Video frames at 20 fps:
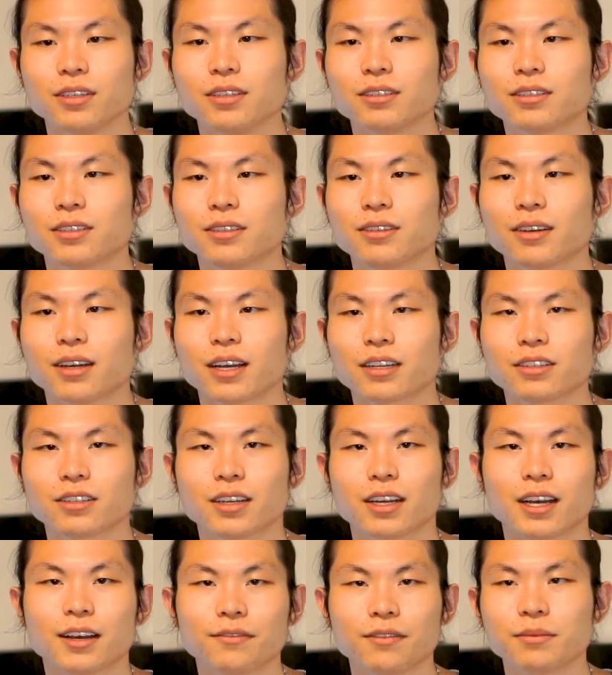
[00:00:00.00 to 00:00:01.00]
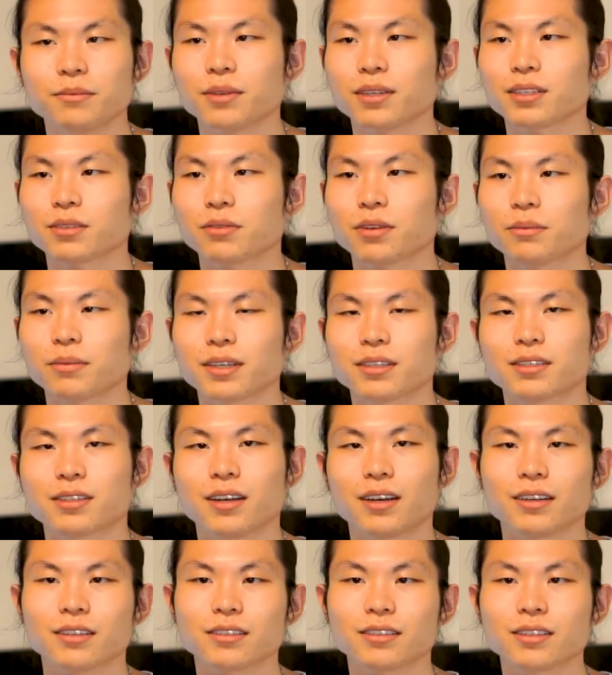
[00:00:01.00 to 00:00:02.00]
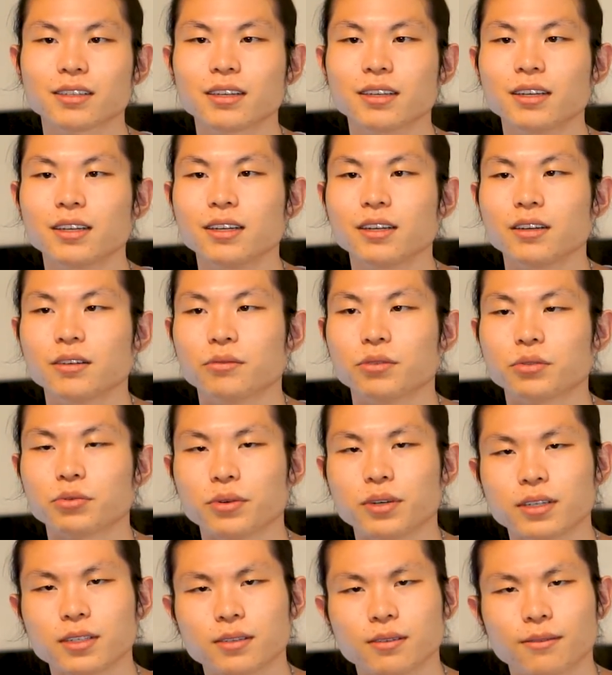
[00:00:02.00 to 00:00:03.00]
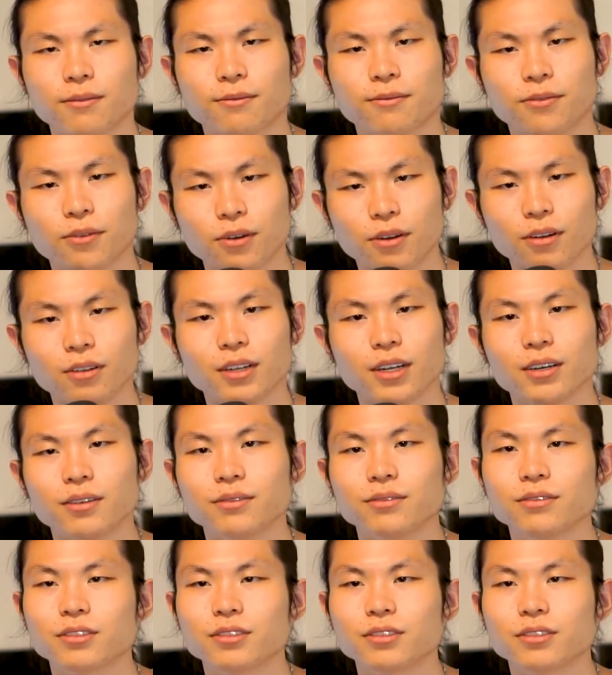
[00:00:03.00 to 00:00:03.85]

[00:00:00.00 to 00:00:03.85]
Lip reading: to actually have him mix one of my songs, which was For Alone.